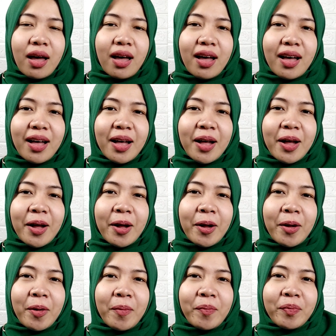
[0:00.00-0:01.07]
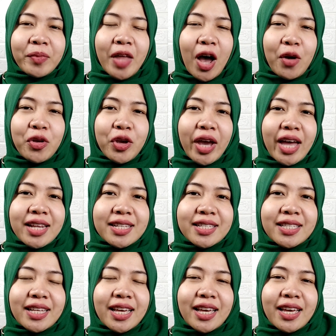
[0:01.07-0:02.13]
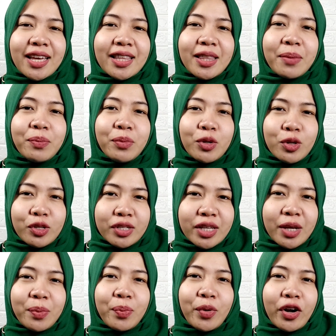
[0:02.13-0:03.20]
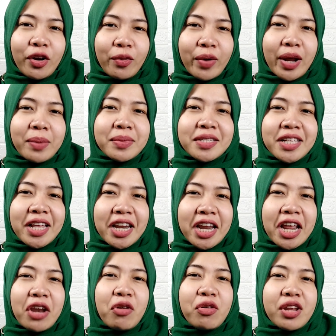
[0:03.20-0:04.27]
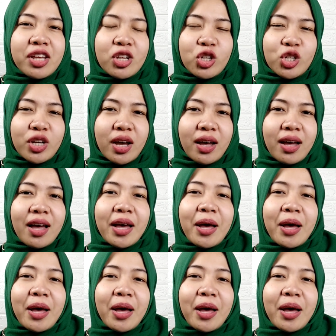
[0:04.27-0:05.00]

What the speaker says: How you can see the music programs in Indonesia